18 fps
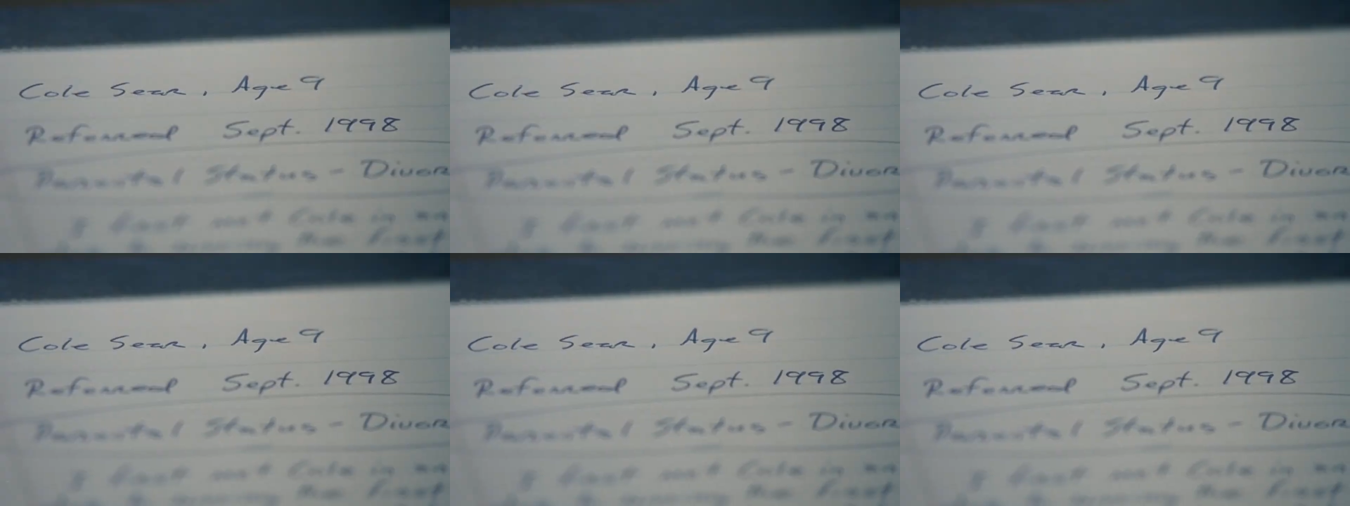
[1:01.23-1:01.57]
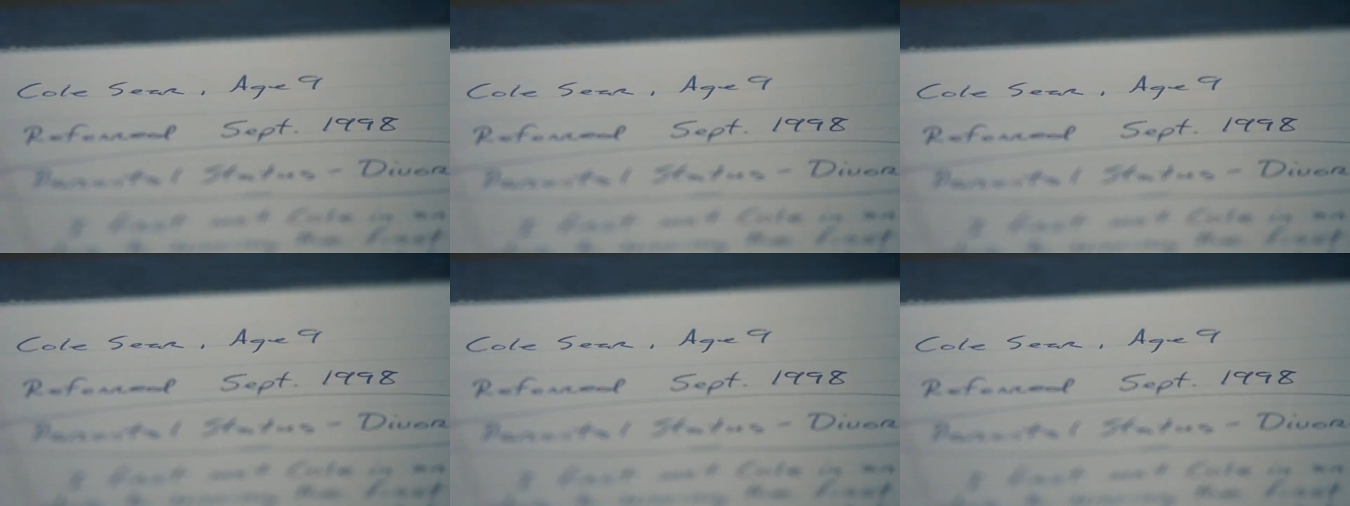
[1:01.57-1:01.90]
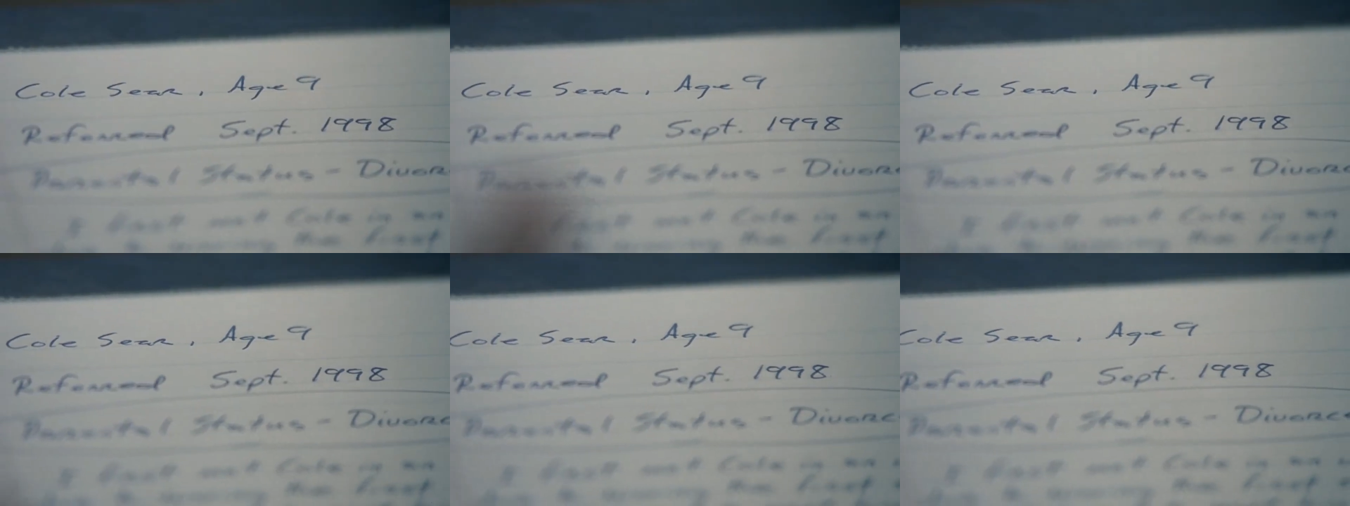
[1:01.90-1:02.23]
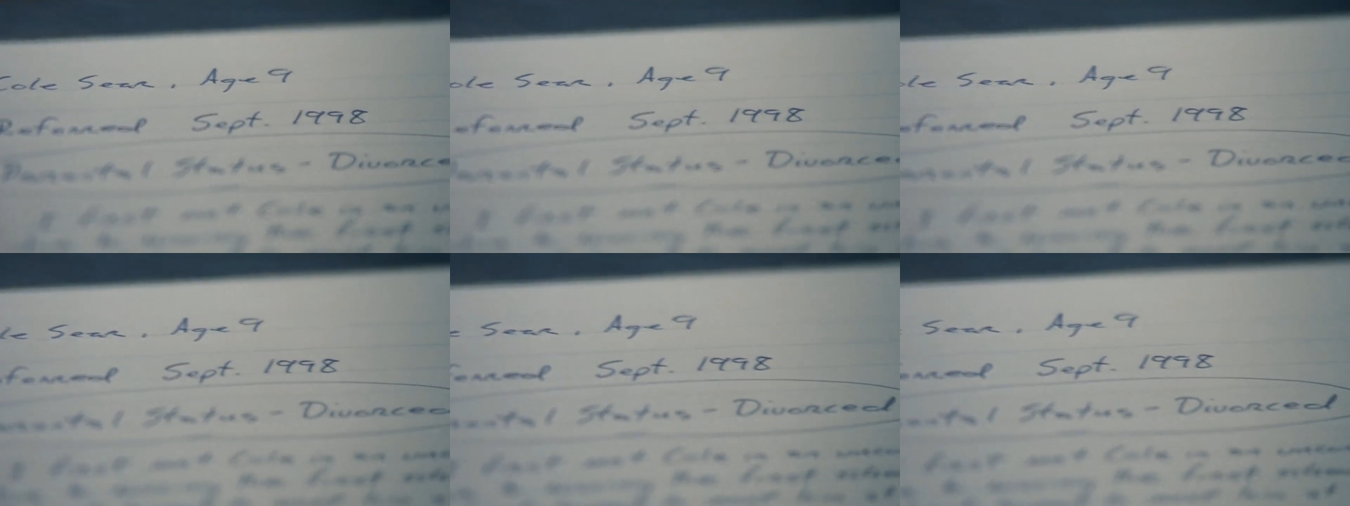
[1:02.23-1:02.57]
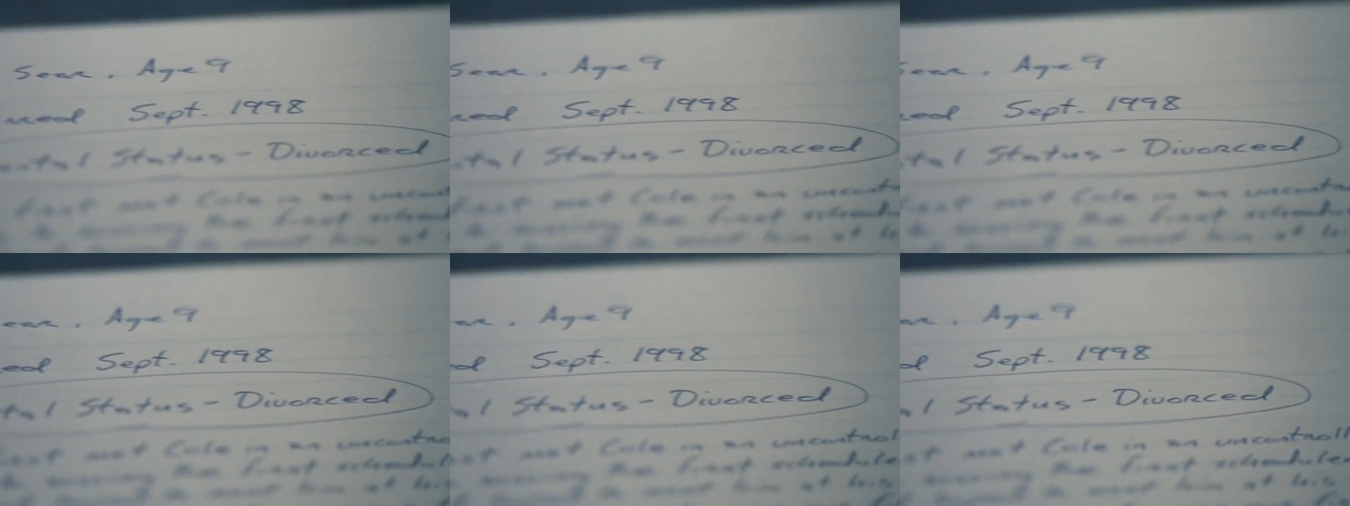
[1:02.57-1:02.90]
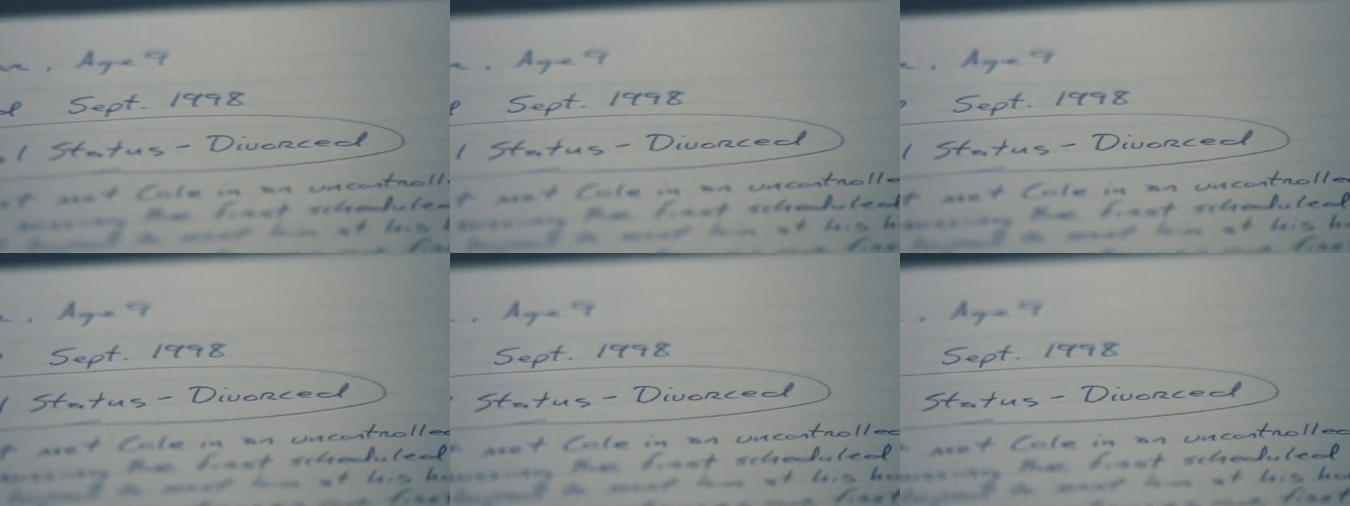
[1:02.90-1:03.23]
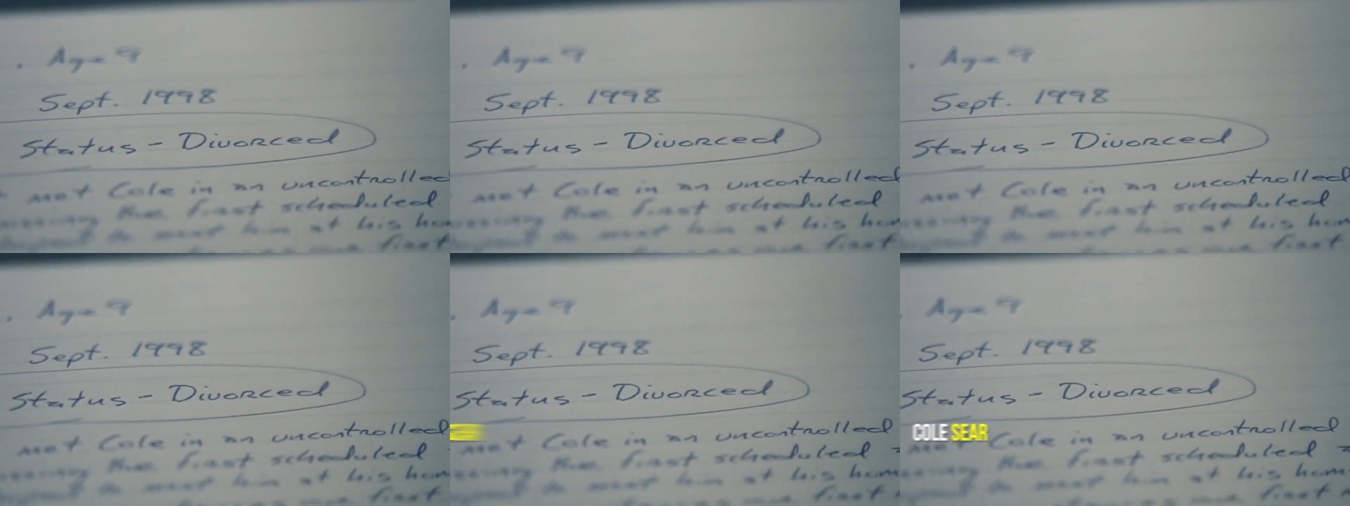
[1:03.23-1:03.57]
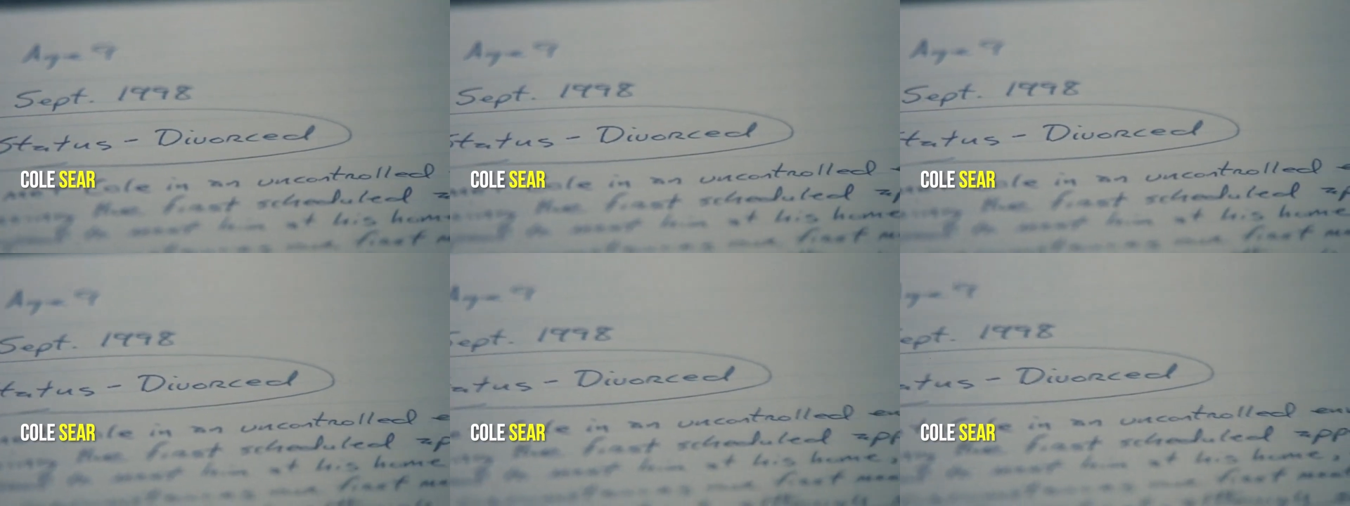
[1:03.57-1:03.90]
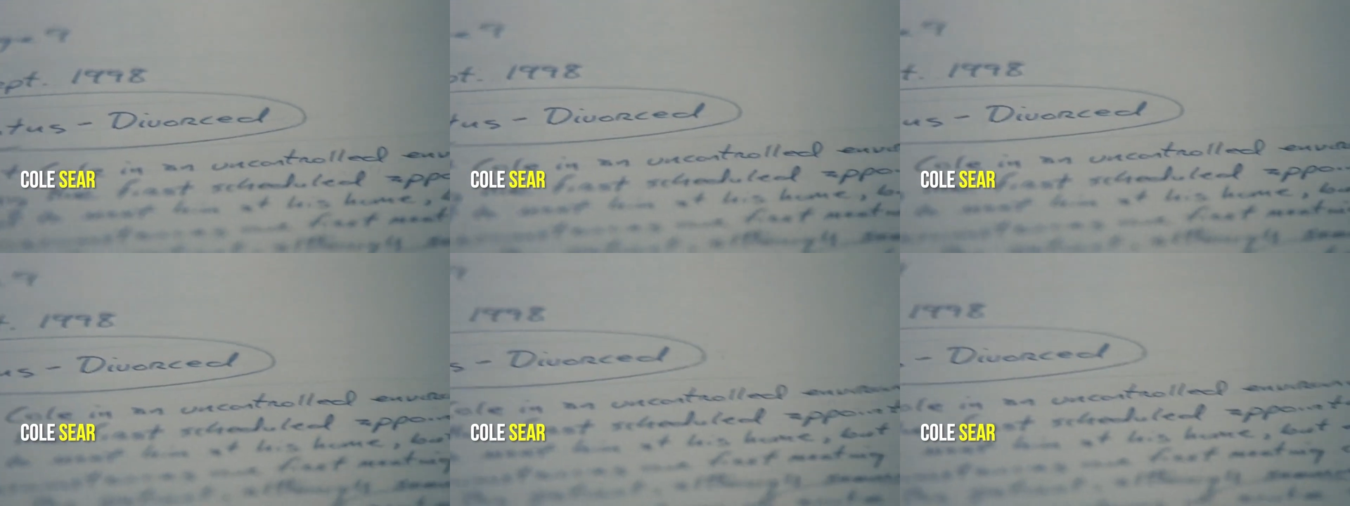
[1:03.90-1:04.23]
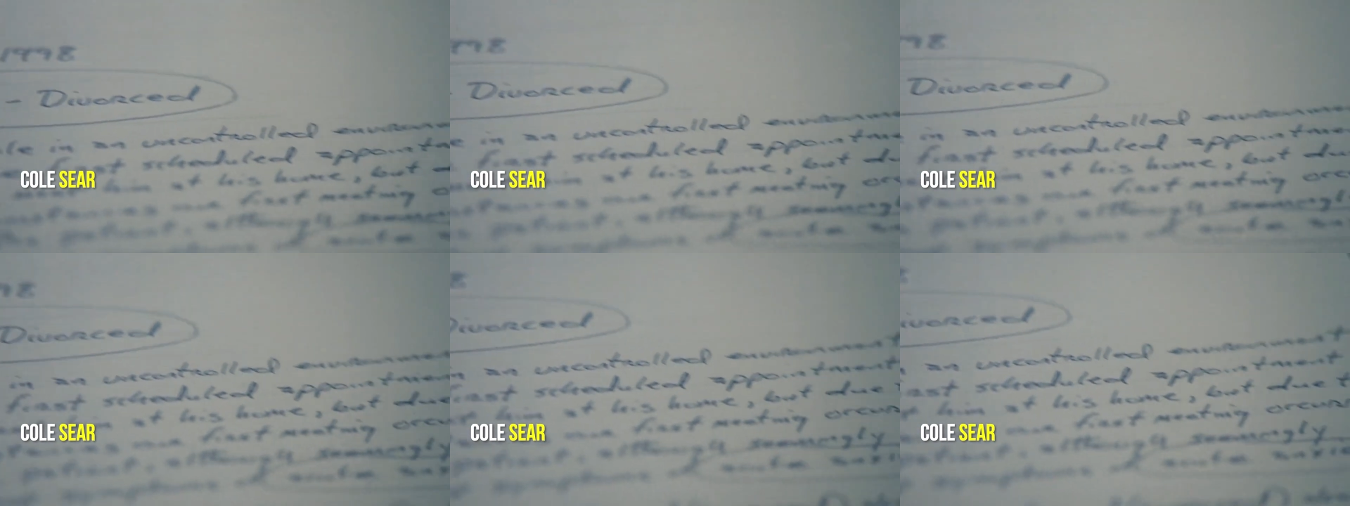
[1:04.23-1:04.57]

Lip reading: (no speaker visible)